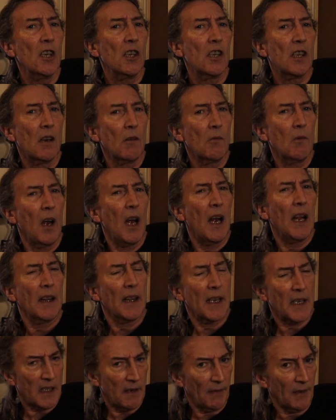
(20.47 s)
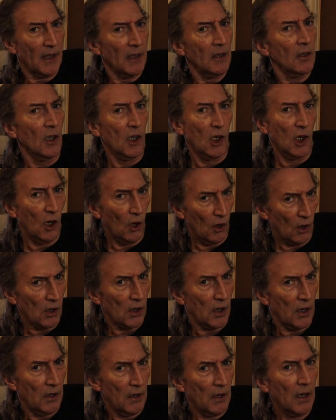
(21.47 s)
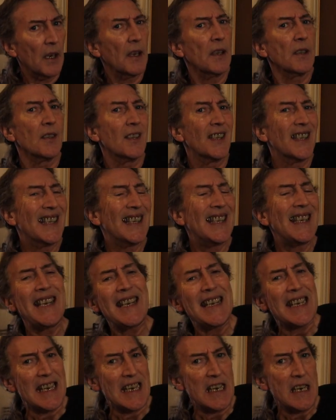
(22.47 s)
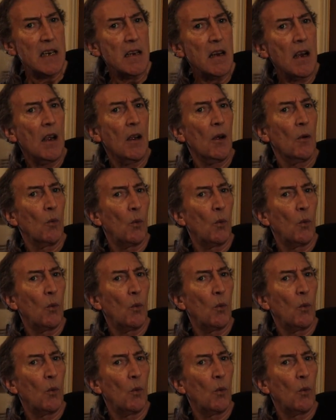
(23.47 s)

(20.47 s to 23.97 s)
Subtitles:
So let's have a little look and see